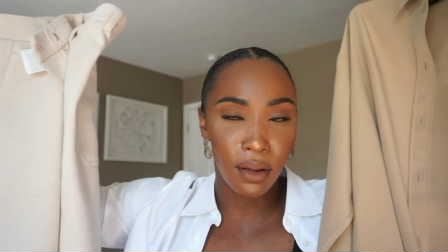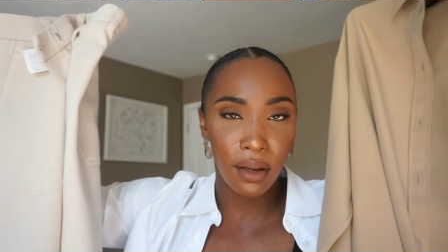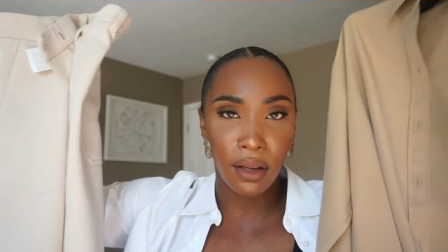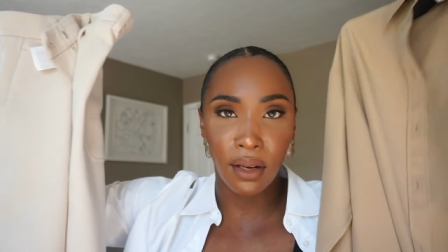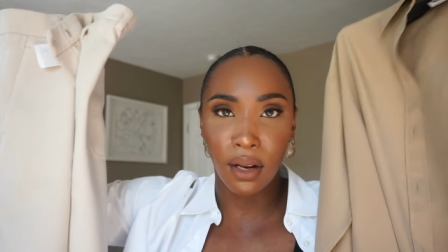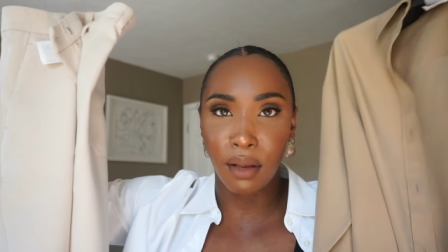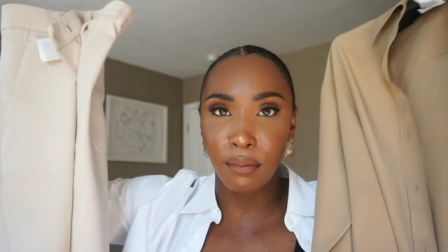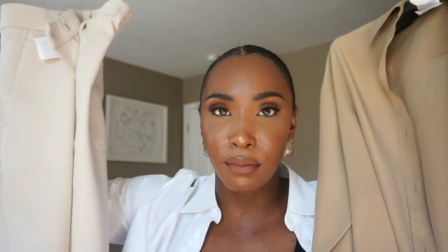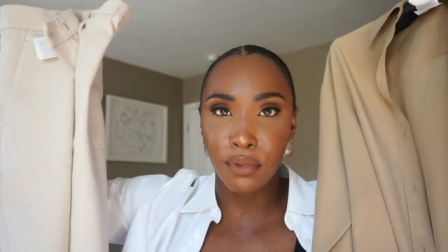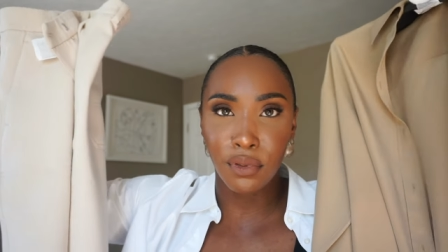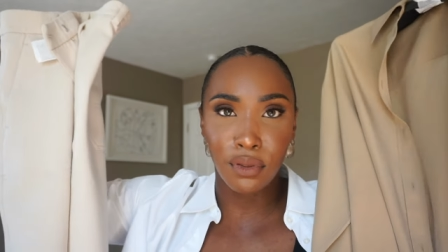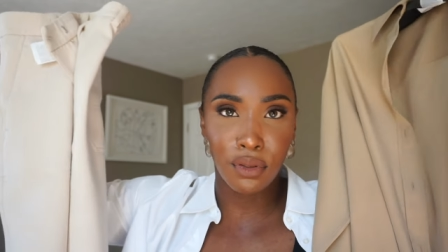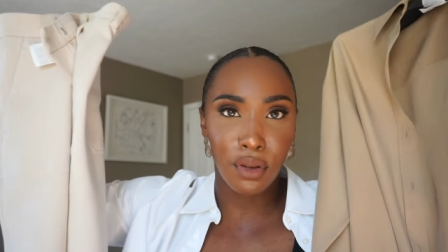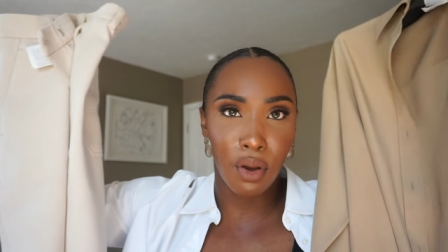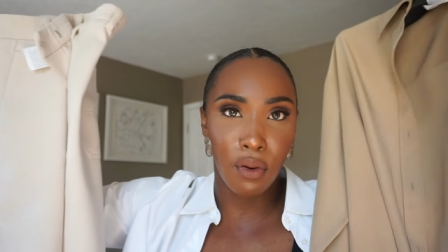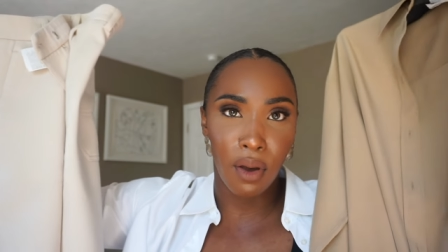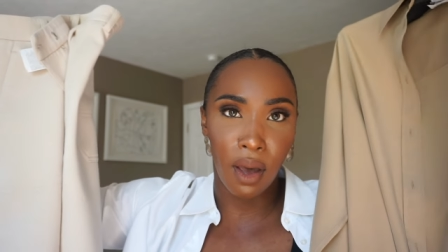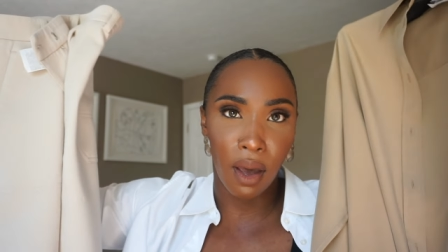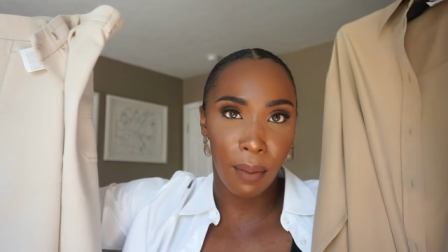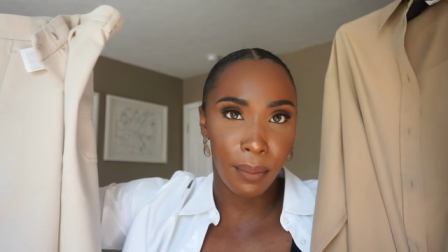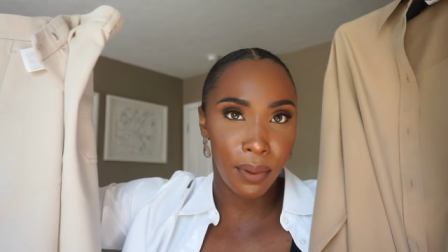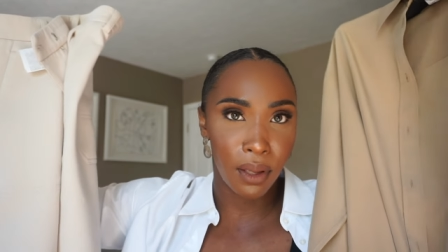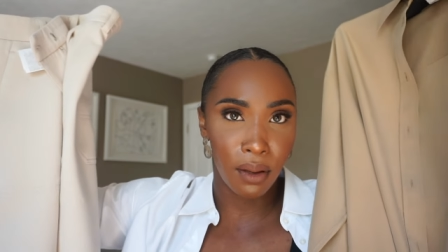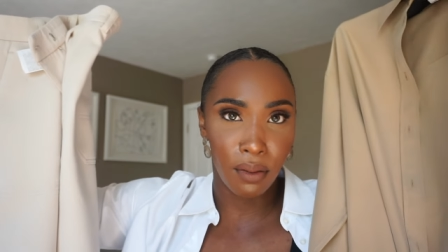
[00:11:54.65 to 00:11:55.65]
And I'm so
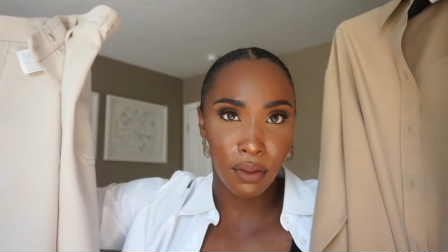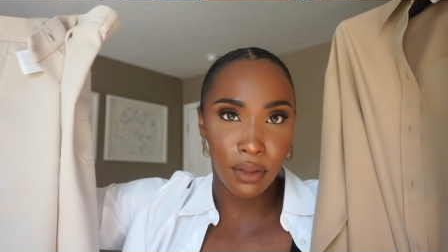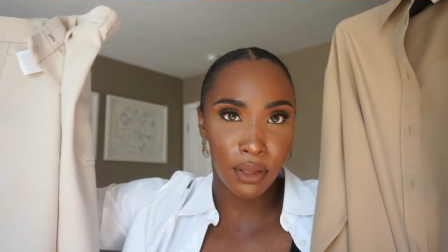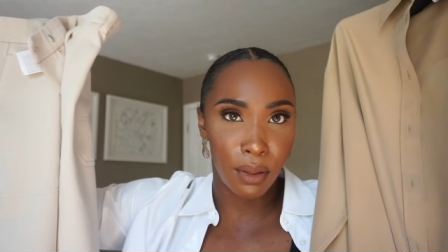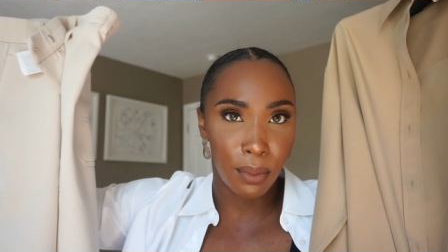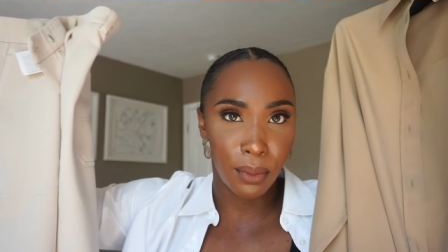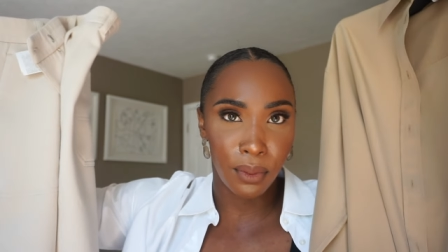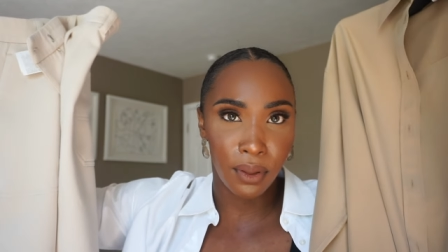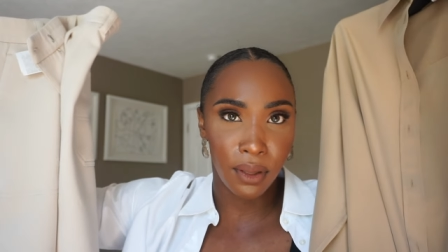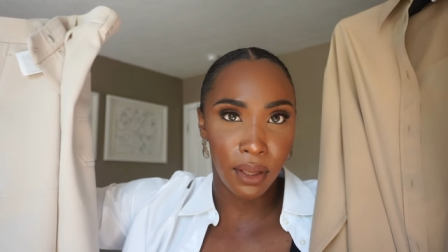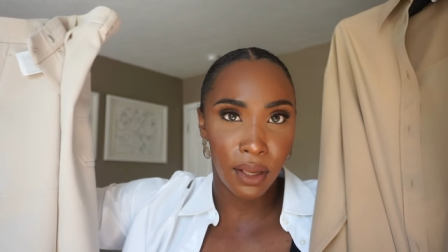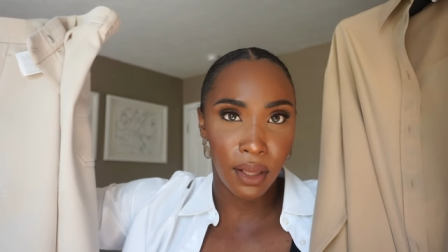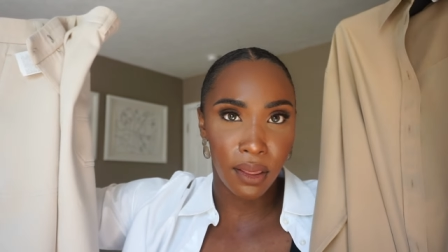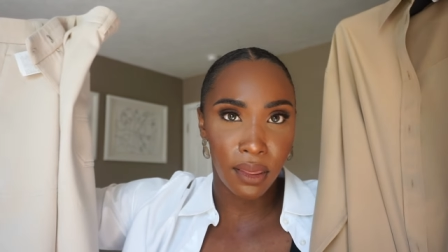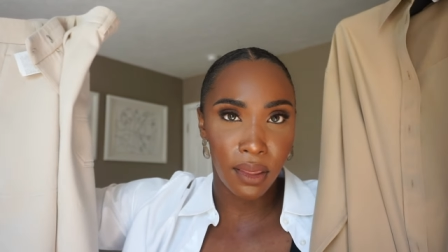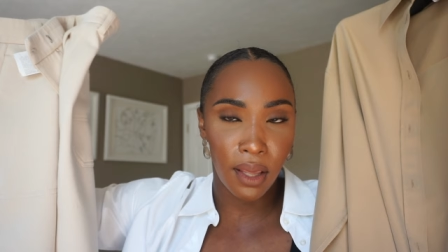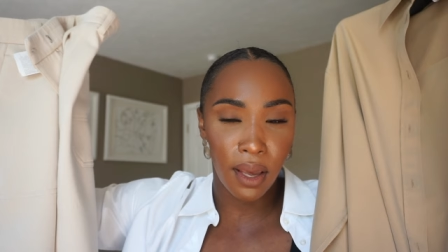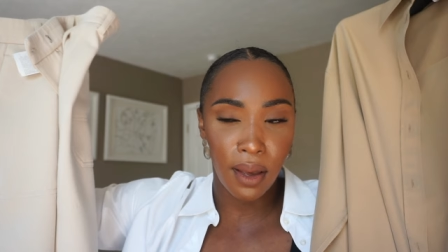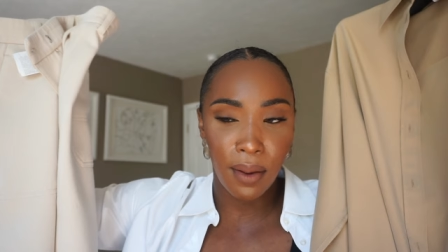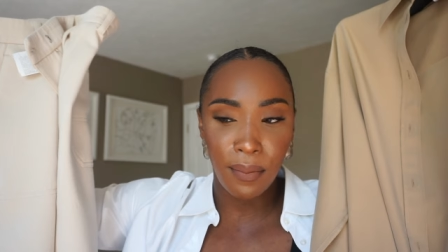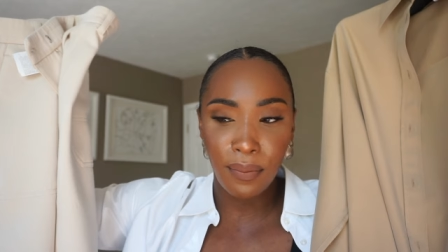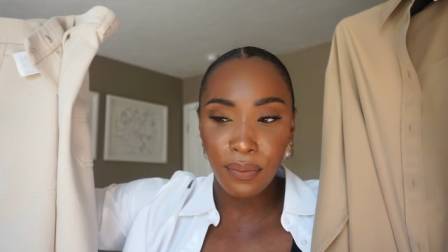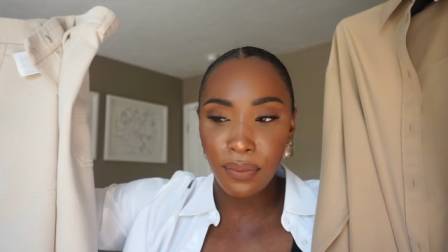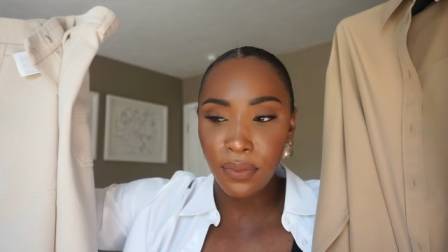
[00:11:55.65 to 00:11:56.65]
happy I was able to get
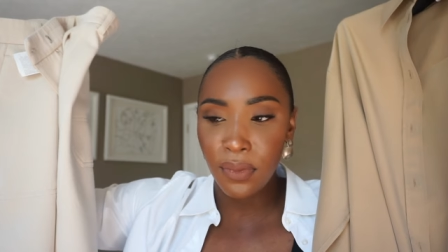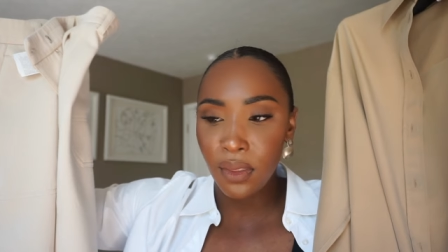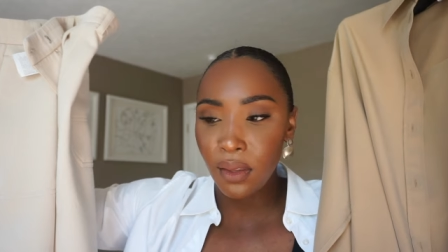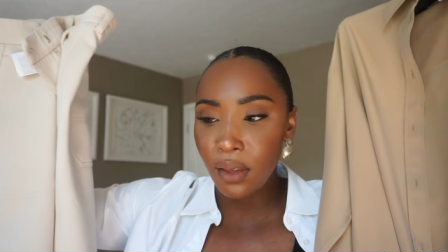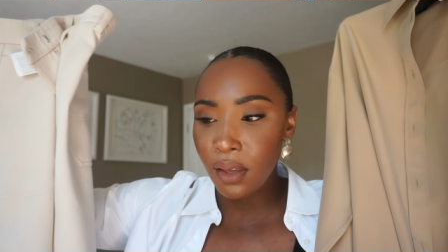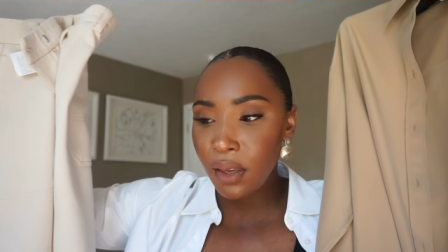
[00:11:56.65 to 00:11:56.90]
them